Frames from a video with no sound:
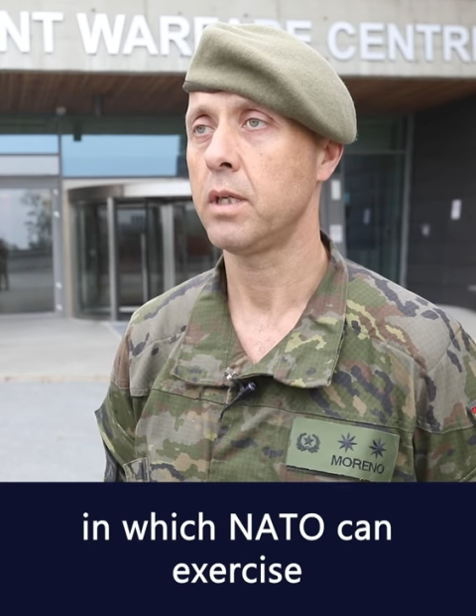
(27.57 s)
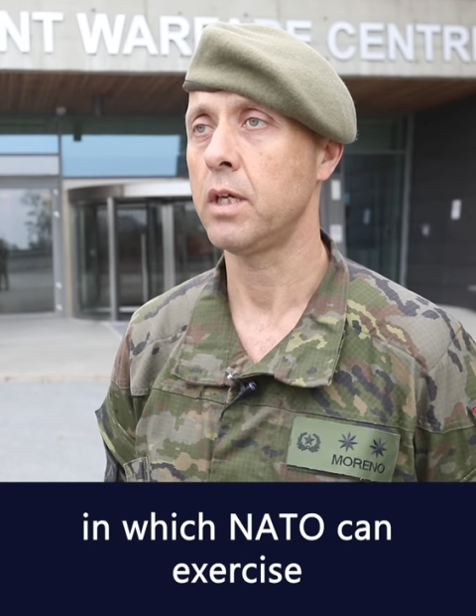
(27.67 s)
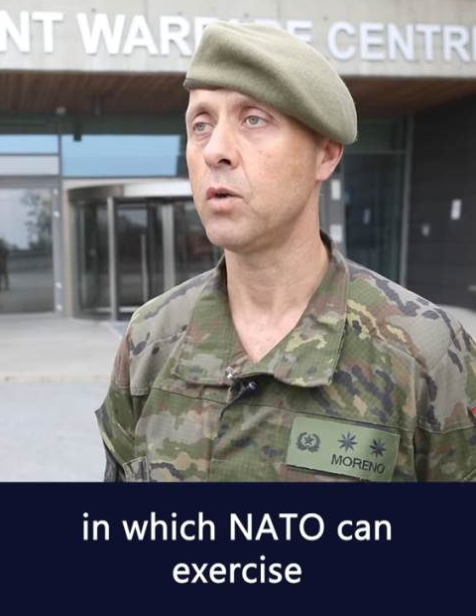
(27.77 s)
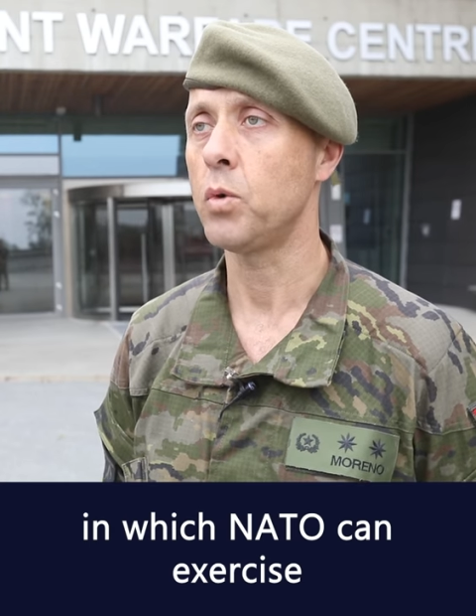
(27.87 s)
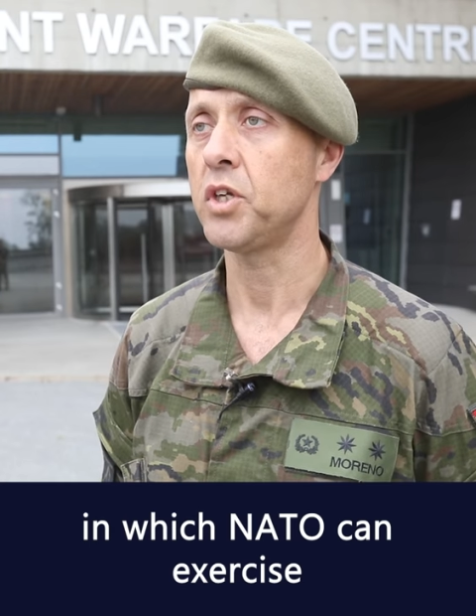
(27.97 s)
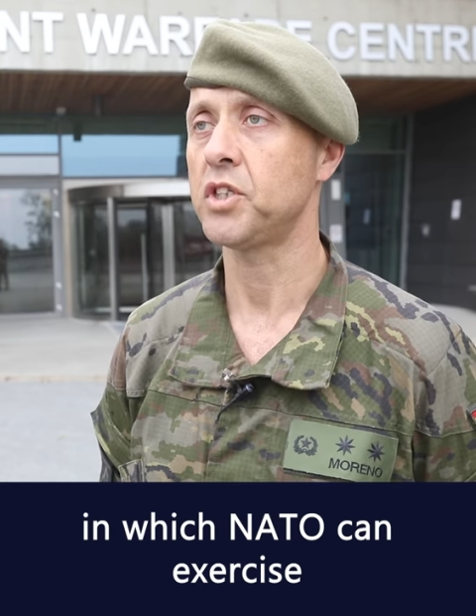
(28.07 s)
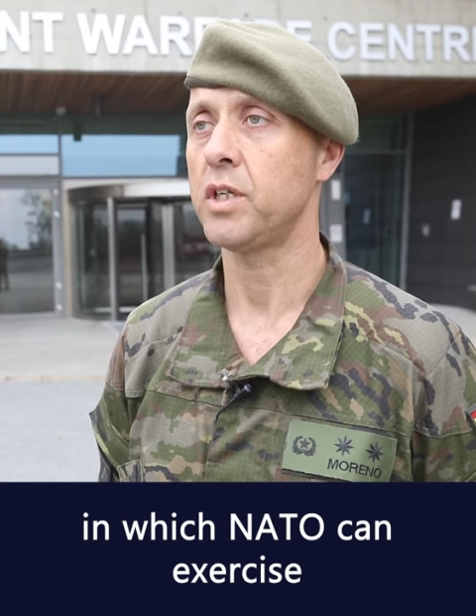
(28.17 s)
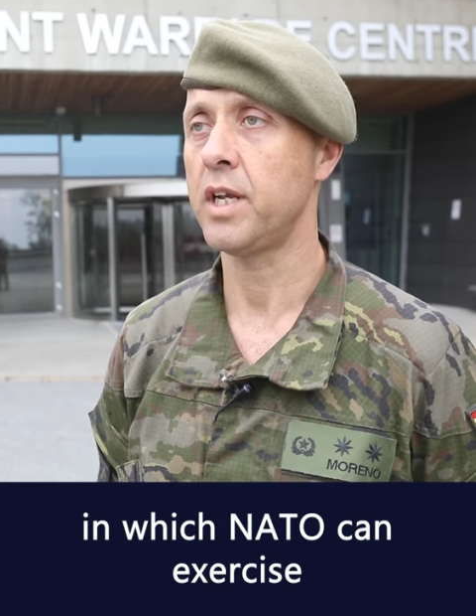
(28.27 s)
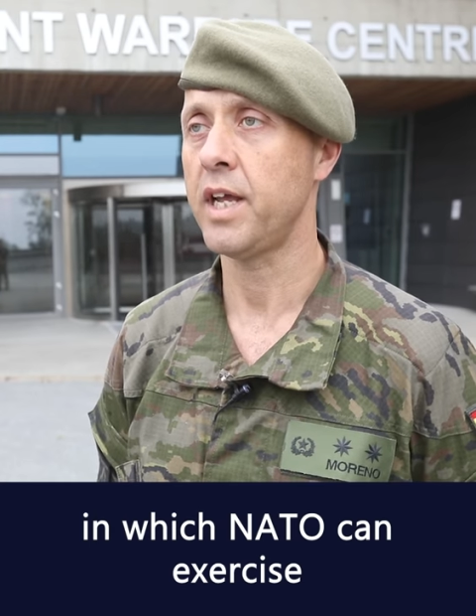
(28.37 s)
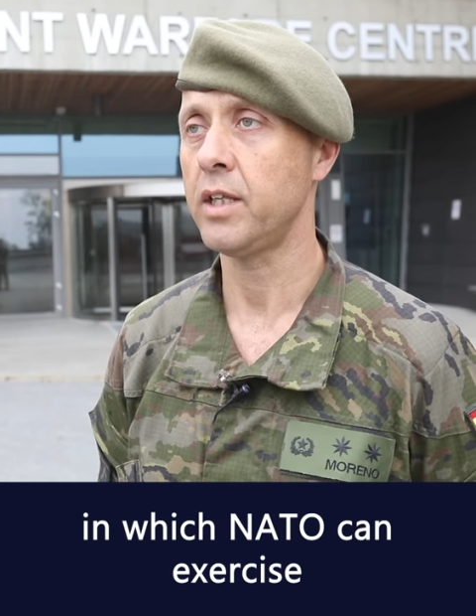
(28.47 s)
in which
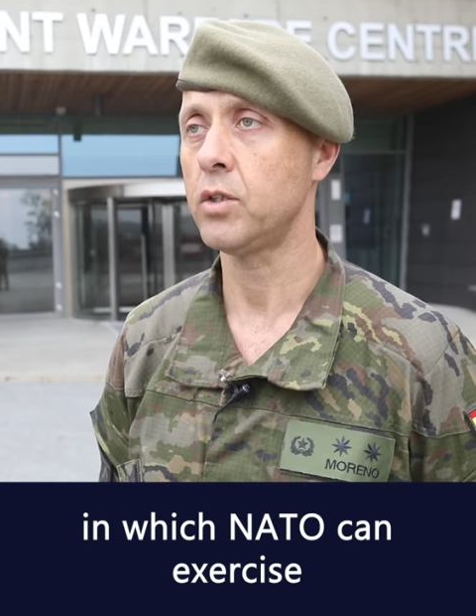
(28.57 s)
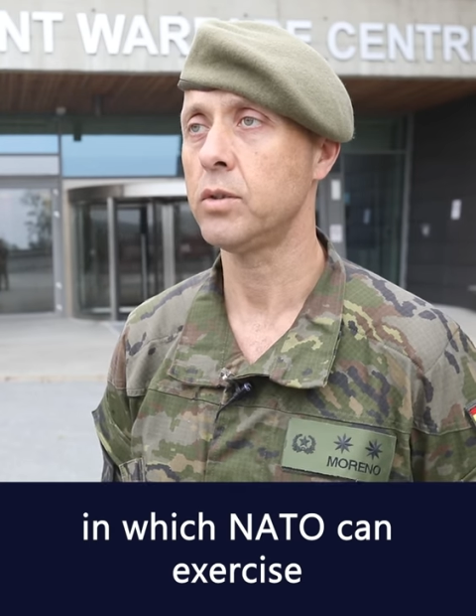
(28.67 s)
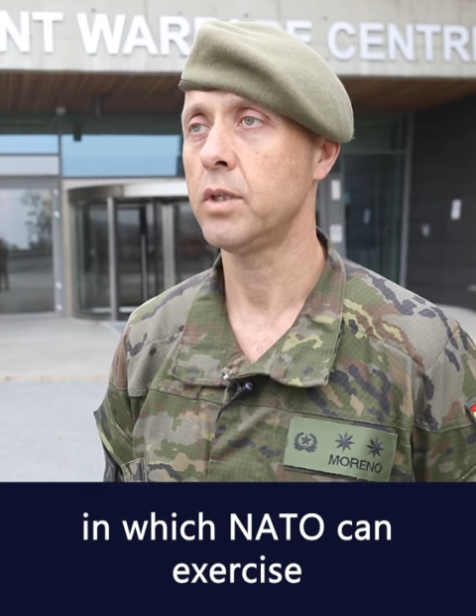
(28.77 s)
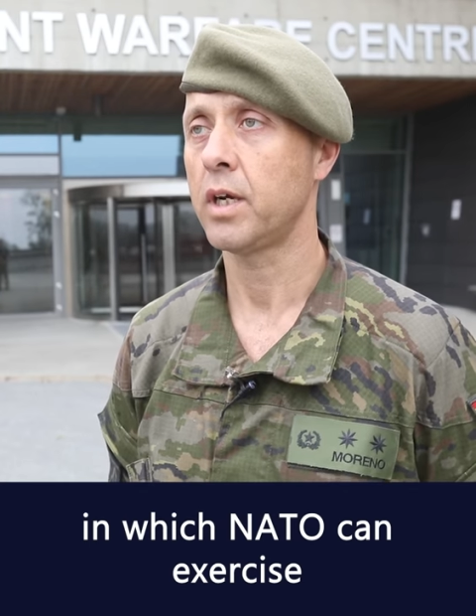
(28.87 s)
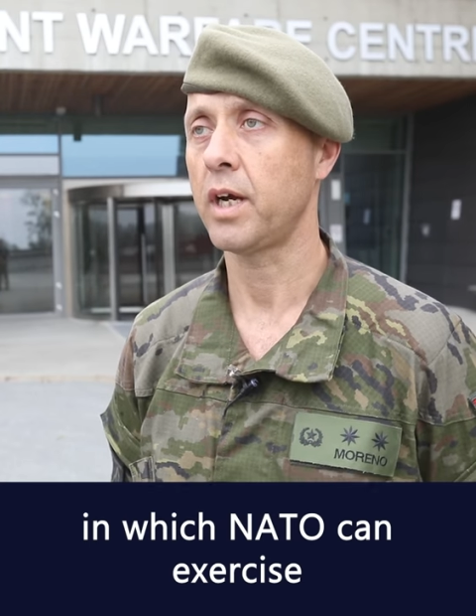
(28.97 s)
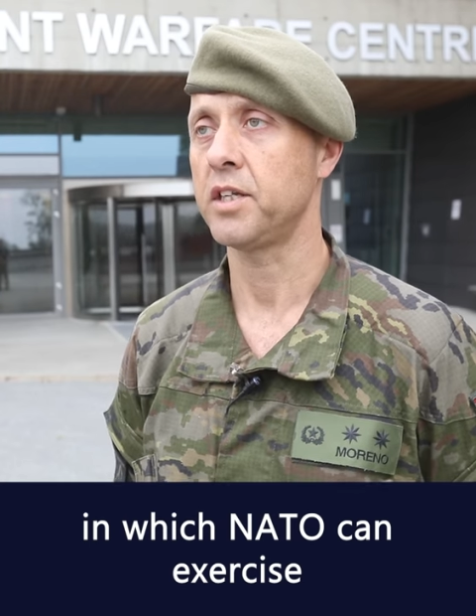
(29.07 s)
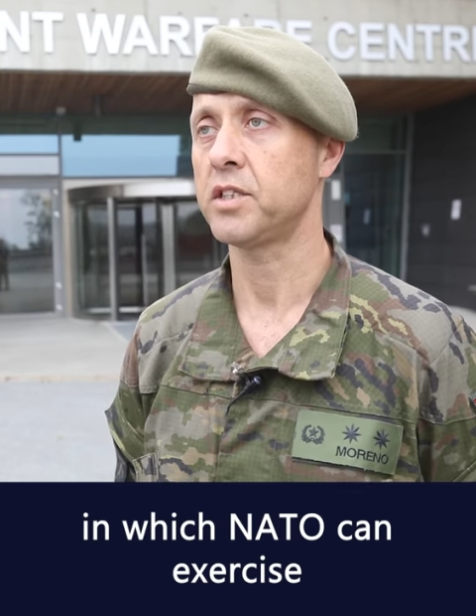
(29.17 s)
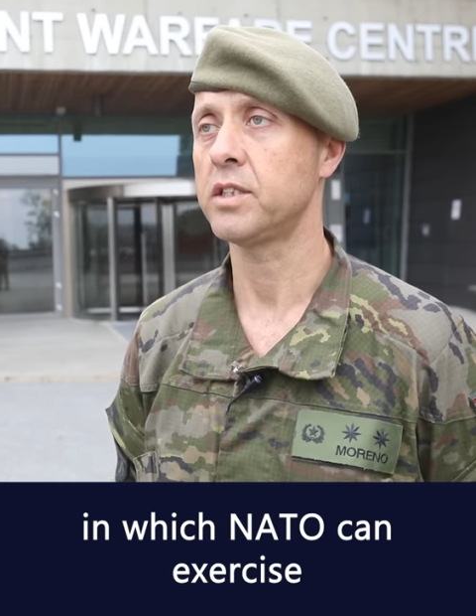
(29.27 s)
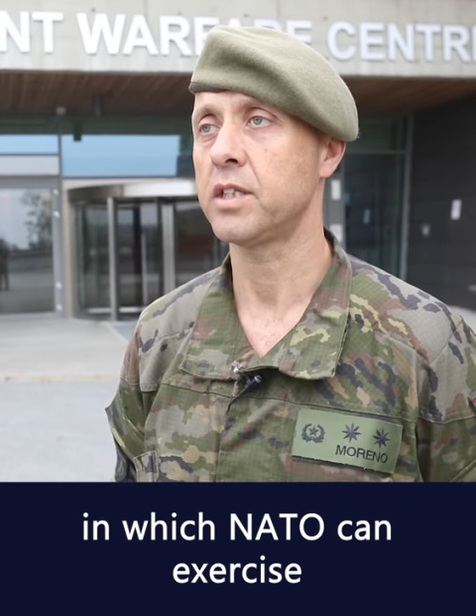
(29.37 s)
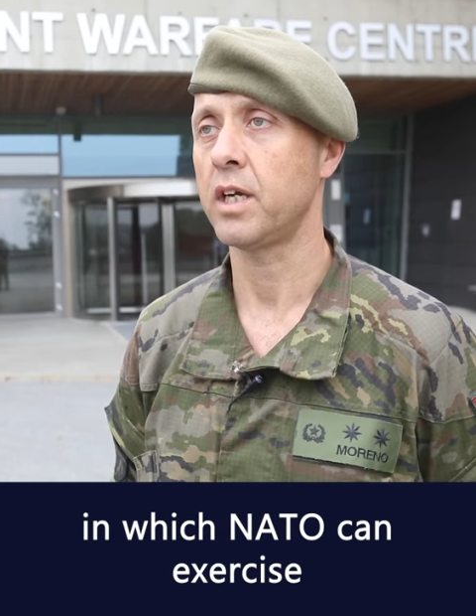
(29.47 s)
NATO can
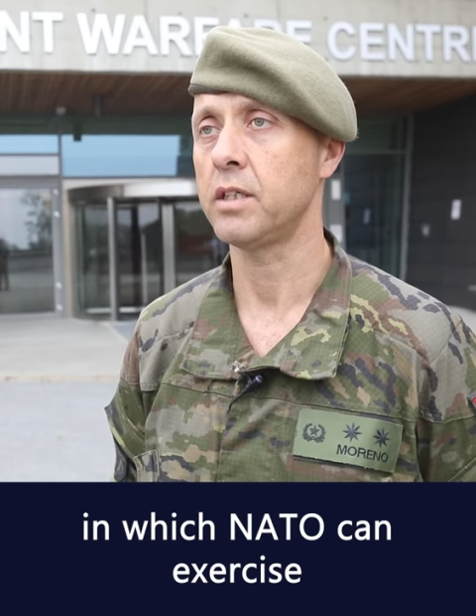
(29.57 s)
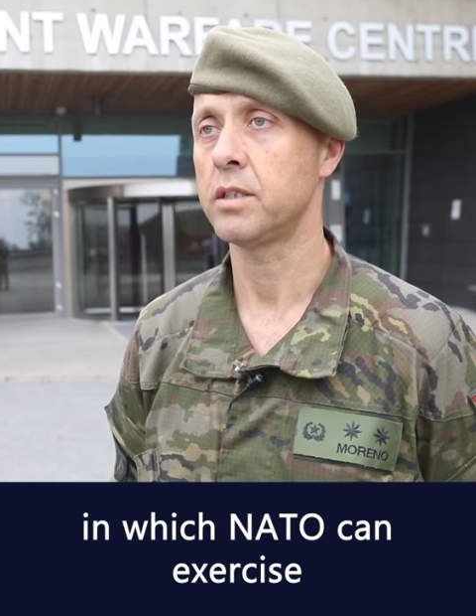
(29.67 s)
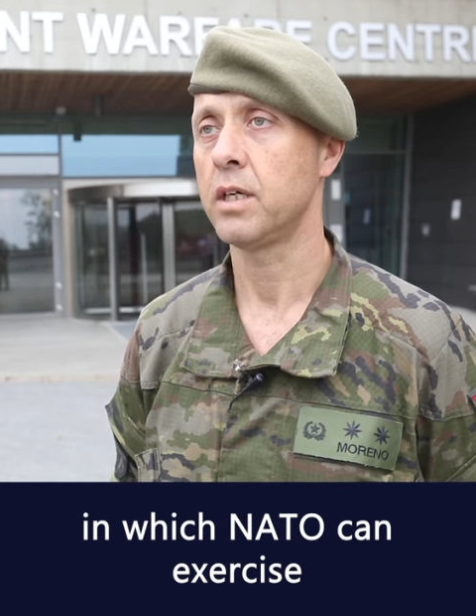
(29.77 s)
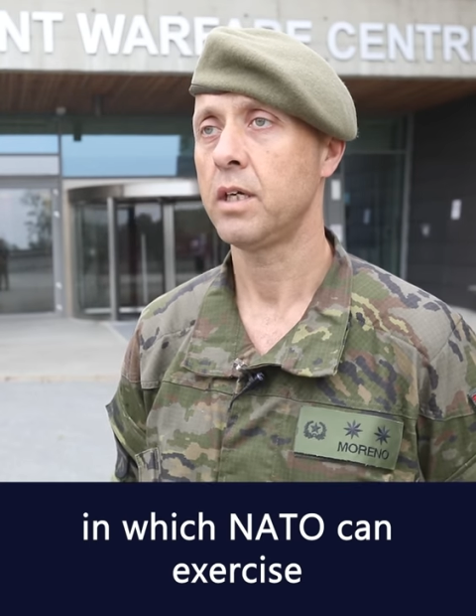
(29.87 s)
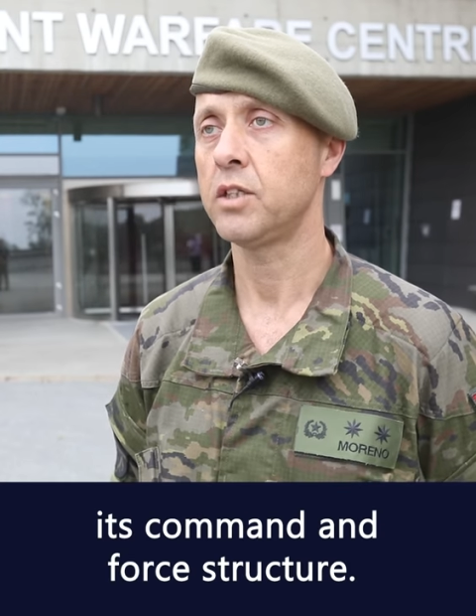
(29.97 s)
exercise